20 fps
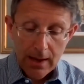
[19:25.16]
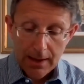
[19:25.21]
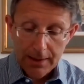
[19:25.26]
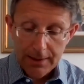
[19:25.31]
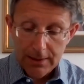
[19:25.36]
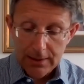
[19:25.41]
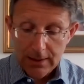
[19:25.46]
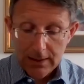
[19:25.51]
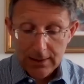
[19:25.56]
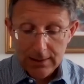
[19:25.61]

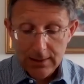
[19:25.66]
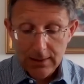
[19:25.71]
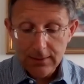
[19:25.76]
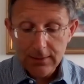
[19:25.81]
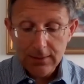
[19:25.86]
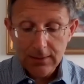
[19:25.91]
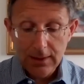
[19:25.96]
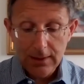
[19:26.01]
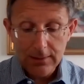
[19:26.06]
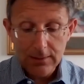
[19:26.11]
And indeed,
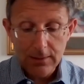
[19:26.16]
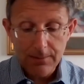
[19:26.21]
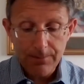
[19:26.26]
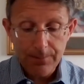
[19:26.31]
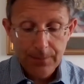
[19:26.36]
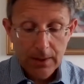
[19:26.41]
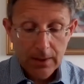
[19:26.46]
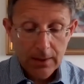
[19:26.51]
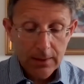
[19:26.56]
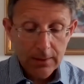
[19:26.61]
this
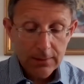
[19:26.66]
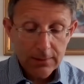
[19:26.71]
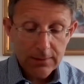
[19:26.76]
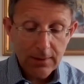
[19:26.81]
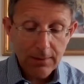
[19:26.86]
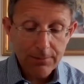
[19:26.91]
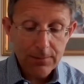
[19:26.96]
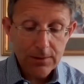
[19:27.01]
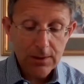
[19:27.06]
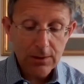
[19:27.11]
season,
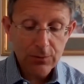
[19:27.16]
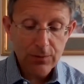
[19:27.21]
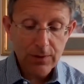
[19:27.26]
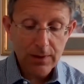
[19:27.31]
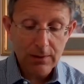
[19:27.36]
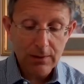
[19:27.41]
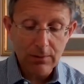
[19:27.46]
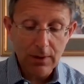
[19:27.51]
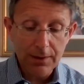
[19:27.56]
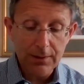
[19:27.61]

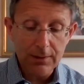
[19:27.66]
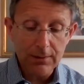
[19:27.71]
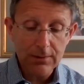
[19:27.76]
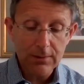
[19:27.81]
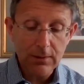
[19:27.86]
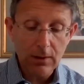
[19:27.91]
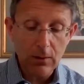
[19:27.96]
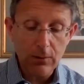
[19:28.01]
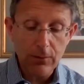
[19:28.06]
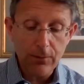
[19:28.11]
73 runners
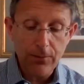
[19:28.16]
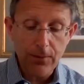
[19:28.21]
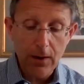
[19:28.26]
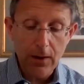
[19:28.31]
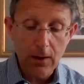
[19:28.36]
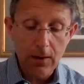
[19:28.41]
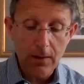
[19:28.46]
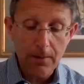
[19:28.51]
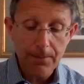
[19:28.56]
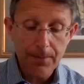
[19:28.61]
so
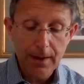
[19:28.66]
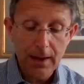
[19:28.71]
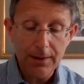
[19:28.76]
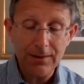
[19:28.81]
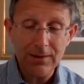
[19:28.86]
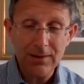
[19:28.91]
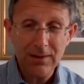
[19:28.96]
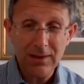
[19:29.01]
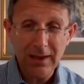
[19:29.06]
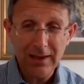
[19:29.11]
far
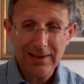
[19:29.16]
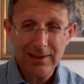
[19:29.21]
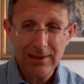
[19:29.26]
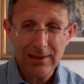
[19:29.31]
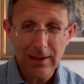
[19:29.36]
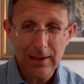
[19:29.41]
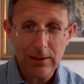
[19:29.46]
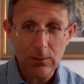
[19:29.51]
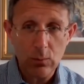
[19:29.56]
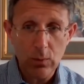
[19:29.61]
and
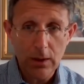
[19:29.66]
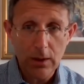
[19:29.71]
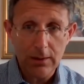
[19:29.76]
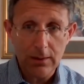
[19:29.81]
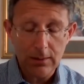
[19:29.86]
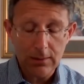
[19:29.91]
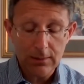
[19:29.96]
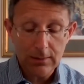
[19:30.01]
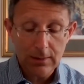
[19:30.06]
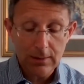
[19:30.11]
16
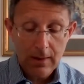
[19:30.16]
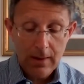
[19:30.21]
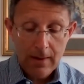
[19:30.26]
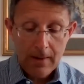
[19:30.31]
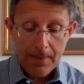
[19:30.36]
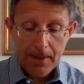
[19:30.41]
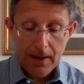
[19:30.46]
winners,